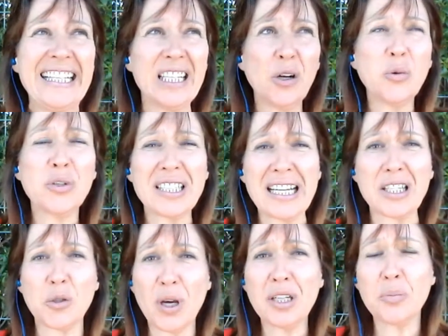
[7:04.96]
it always
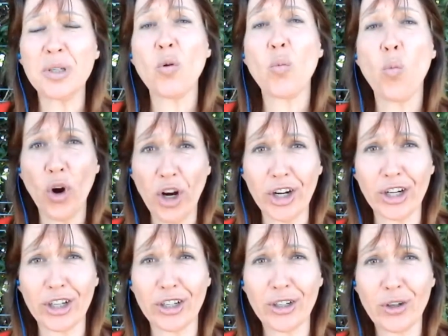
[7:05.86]
takes quite a bit of
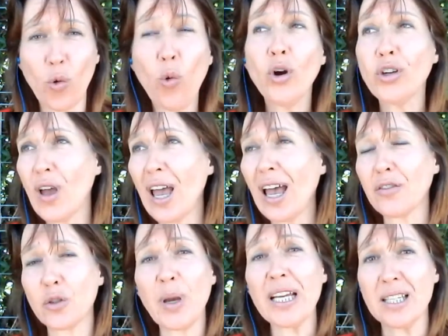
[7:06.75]
work. Or you have
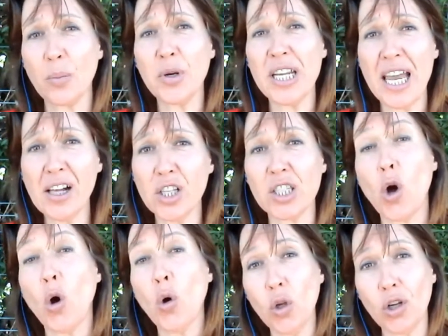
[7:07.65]
to pay somebody else a
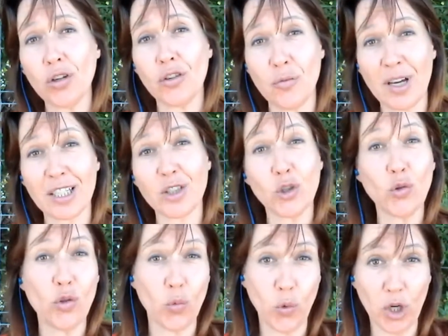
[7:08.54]
whole lot of money to
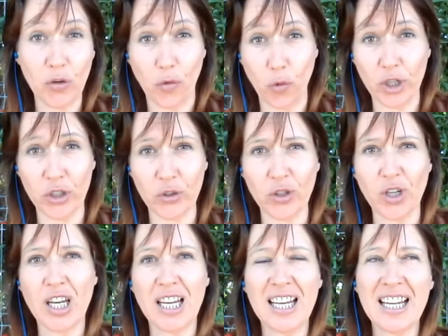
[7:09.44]
do the work for you.
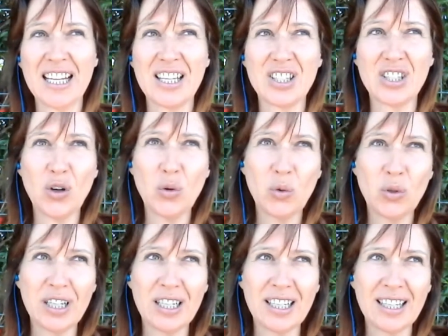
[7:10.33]
So
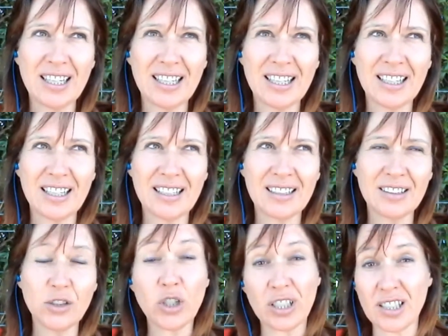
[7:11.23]

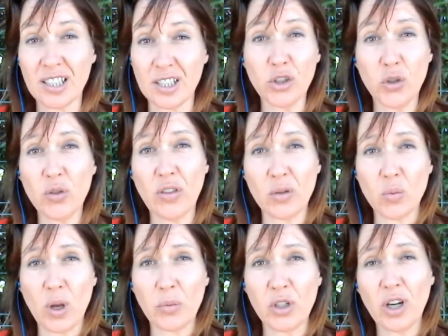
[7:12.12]
you can still use this
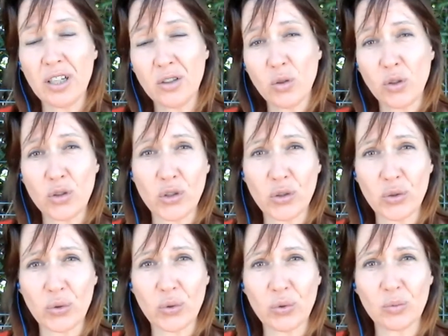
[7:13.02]
webinar in order
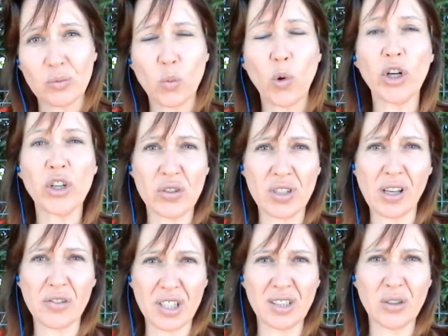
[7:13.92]
to work
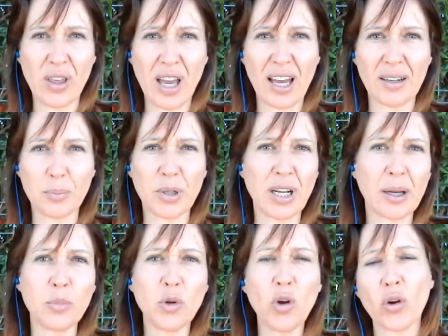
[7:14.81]
yourselves into that, but
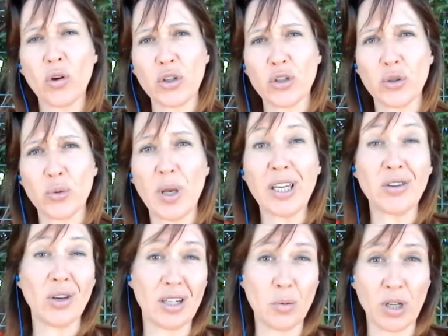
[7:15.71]
I'm not going to make
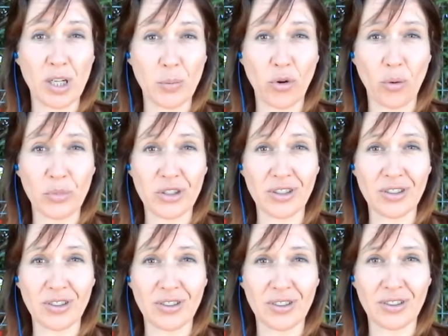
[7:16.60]
you any money promises.